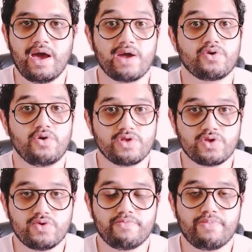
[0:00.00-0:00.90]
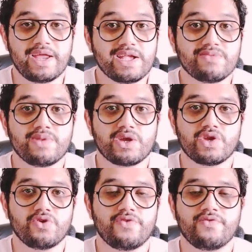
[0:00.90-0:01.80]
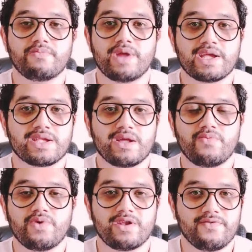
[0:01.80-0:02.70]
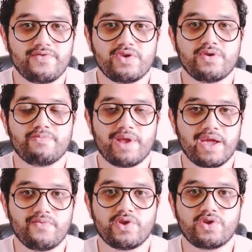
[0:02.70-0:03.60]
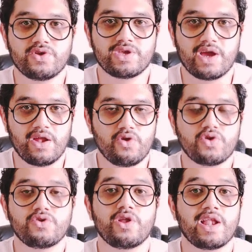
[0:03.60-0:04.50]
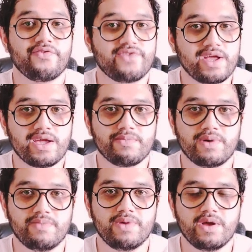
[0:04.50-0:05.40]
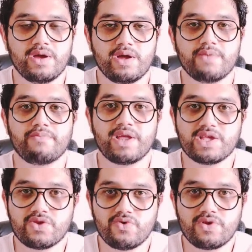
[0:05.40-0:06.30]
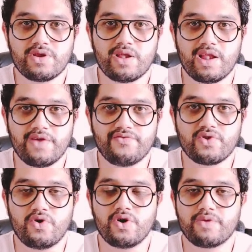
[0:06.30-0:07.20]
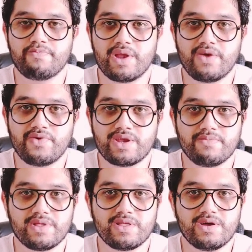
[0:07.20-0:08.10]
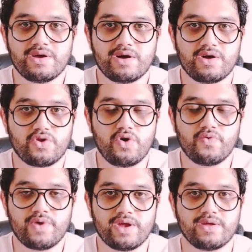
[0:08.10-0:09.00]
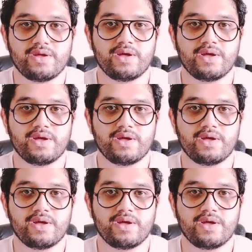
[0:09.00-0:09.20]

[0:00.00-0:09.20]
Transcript: And also please make sure from next time whenever you're playing with your child or you're lifting him up, please don't lift or play with him in the wrong way.